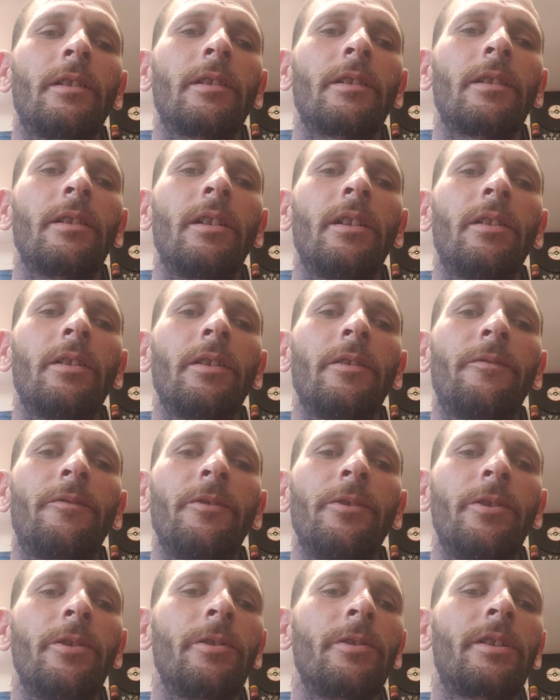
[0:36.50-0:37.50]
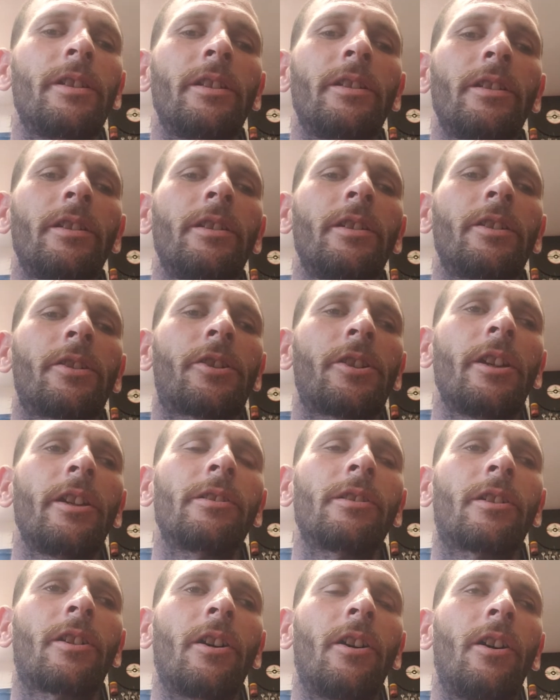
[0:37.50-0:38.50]
You know, if you didn't
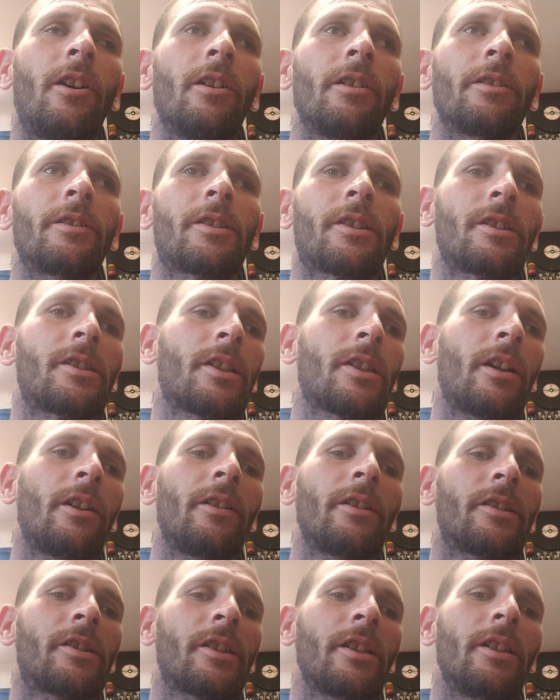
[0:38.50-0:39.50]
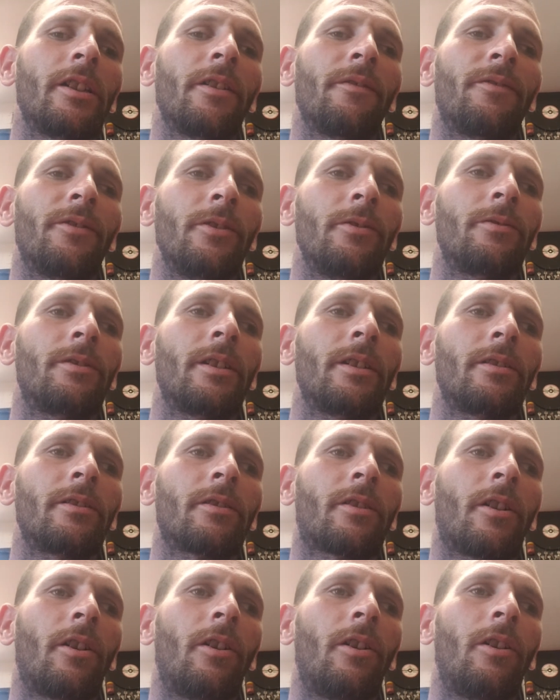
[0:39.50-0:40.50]
initiate the call, and this is how I say it, if you
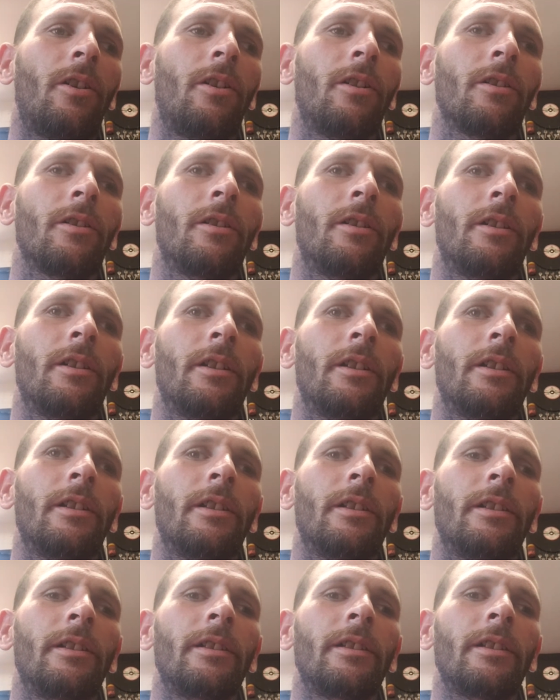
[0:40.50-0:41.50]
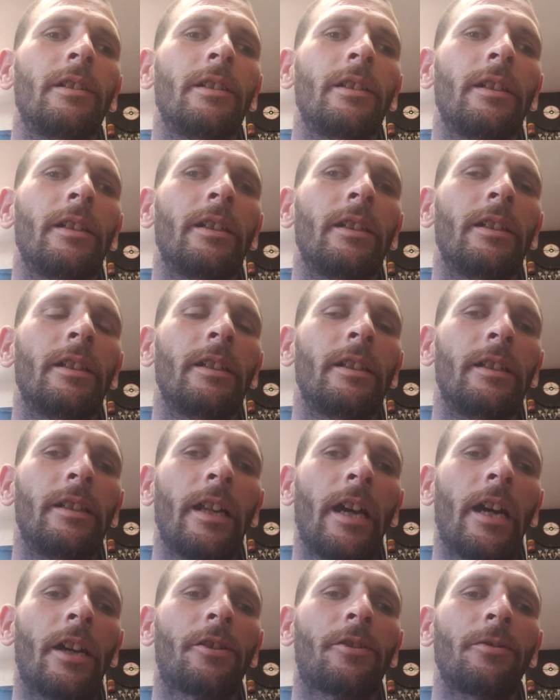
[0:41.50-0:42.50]
didn't call an
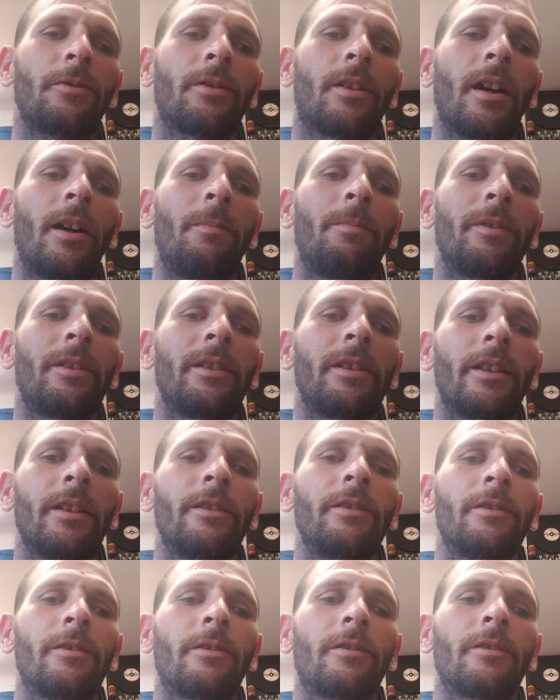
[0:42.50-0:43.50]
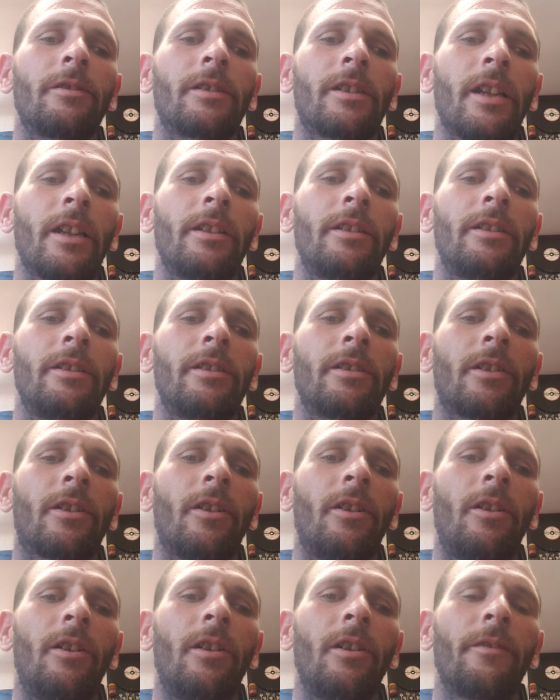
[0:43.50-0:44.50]
actual company that you're intending to
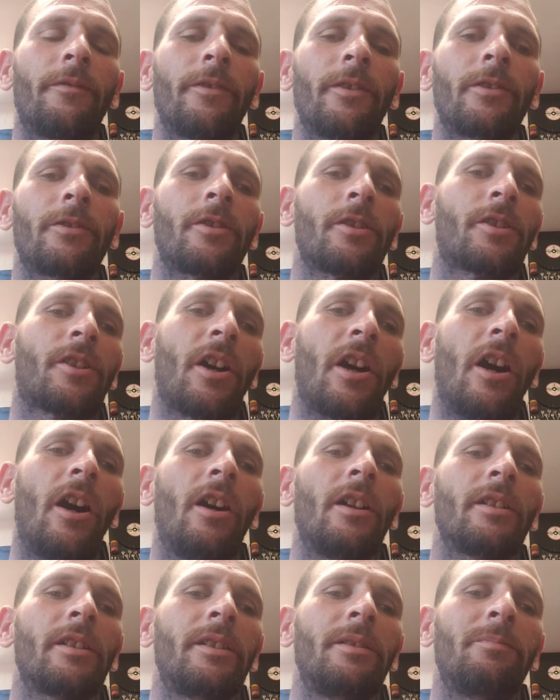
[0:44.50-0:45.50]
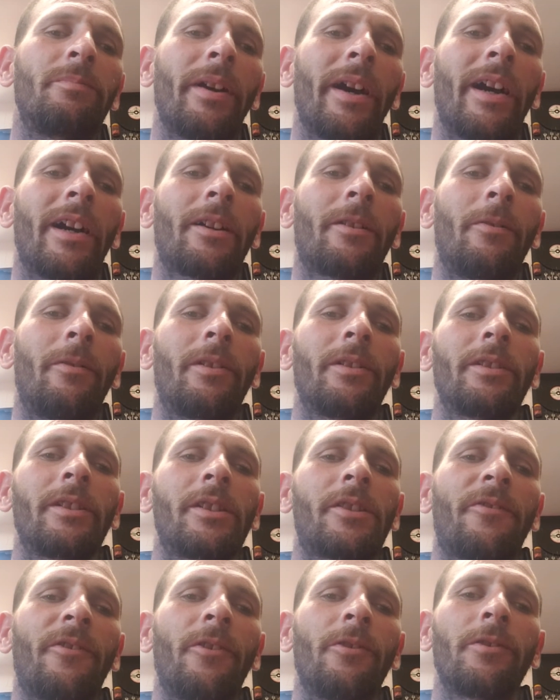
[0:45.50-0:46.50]
call, if you're just calling back on one of
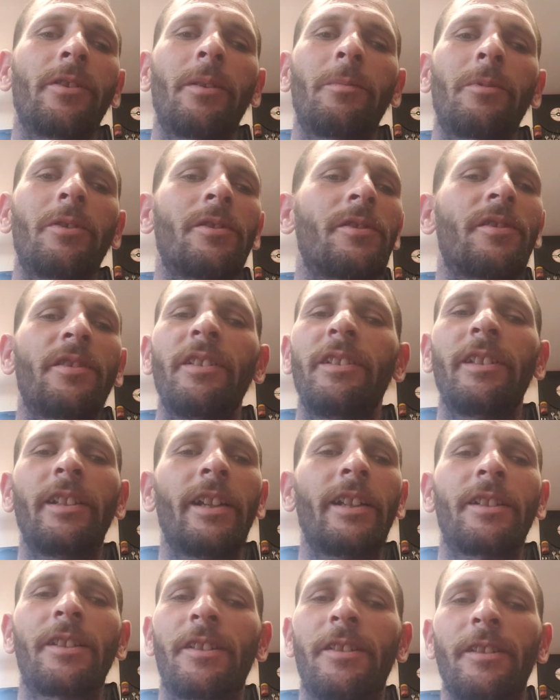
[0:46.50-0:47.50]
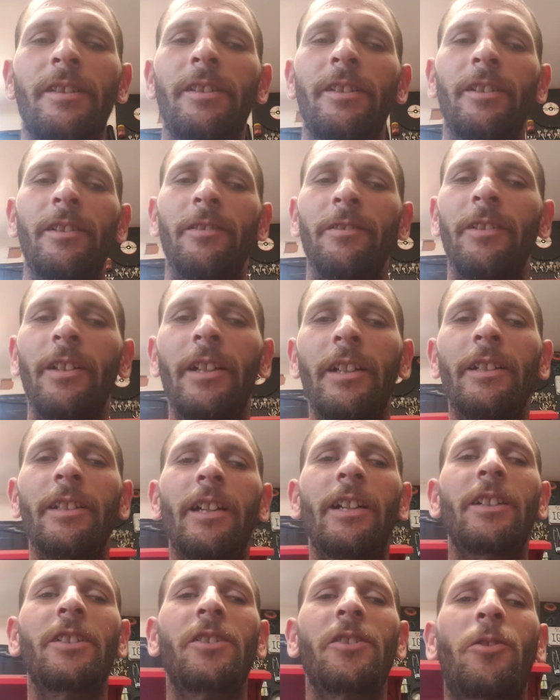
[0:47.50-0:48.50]
these phone numbers, then that's, you know,
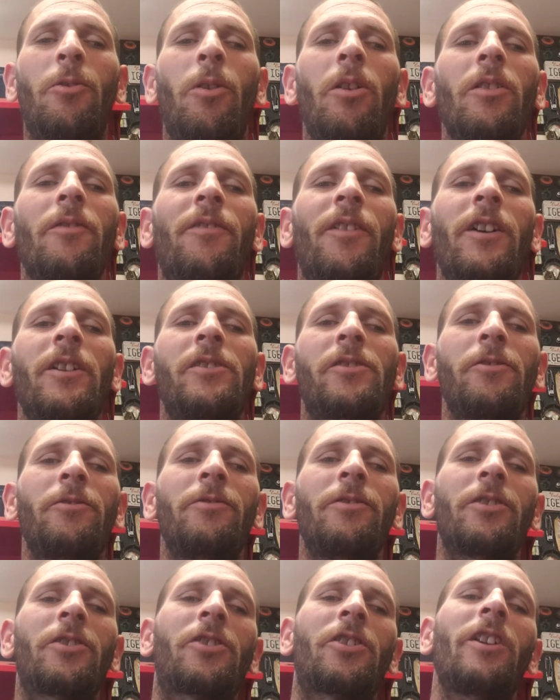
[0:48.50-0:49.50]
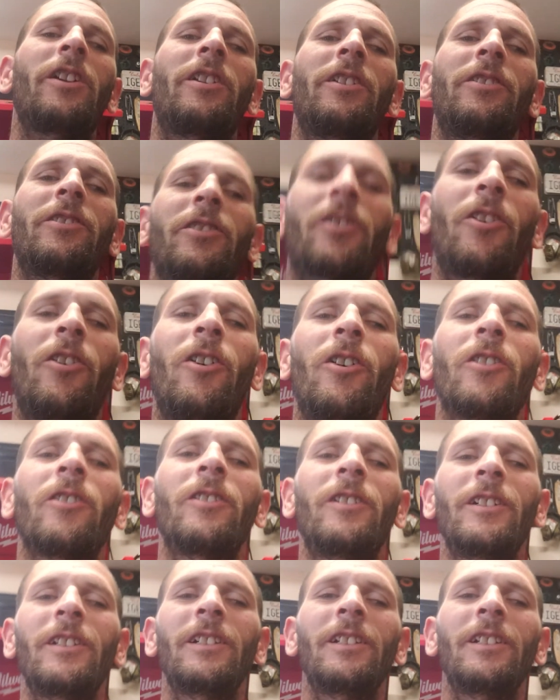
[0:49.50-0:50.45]
that doesn't qualify as you initiating the call.